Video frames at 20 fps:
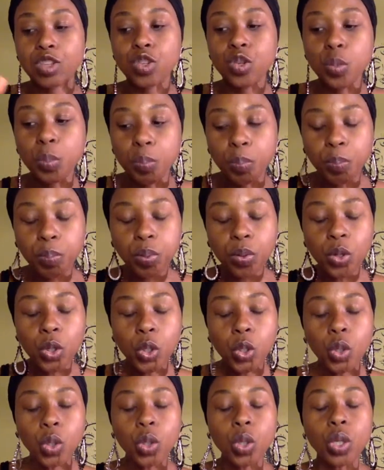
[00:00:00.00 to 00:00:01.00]
to
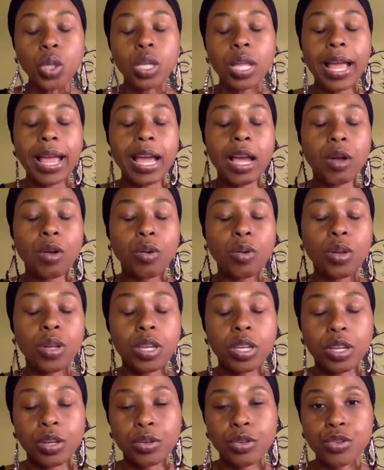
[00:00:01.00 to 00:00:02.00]
pull out
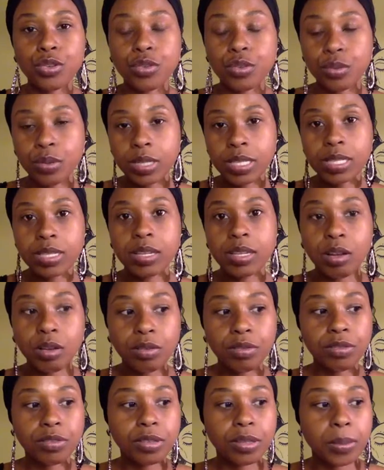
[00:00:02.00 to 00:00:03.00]
your truest self.
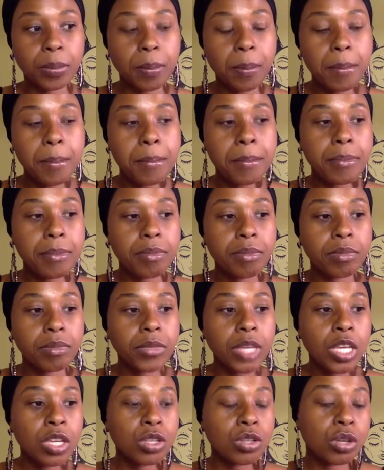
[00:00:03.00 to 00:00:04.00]

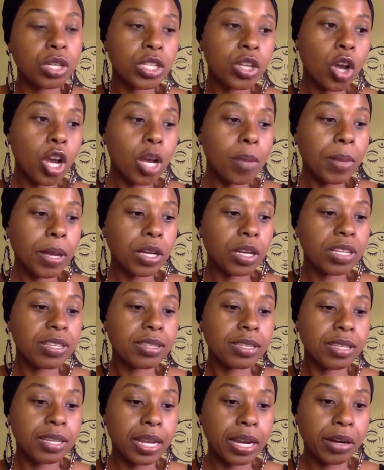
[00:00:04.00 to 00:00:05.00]
So I talk about a
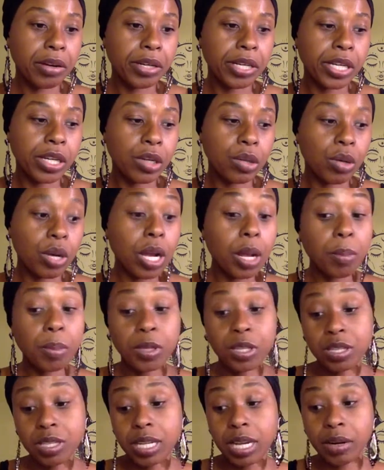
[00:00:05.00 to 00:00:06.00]
scenario, a couple of
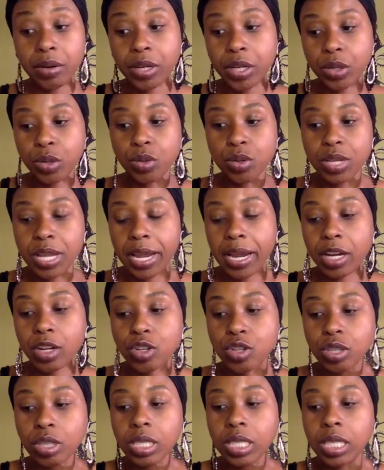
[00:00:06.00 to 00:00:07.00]
scenarios
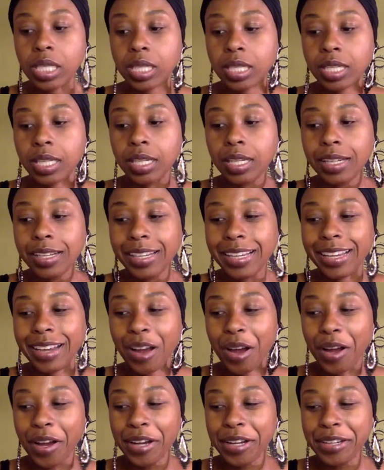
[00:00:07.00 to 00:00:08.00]
actually,
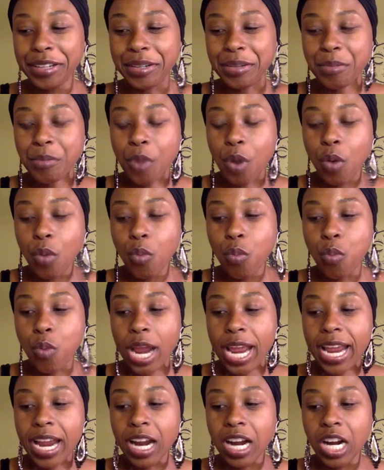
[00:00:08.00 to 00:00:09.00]
uh,
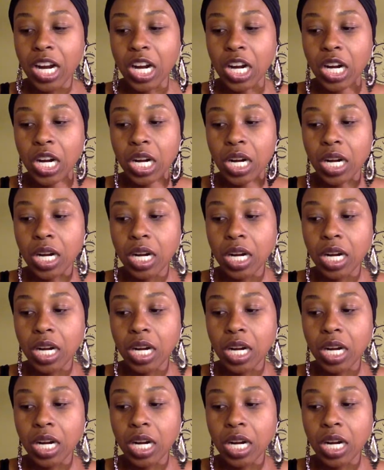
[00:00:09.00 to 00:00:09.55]
where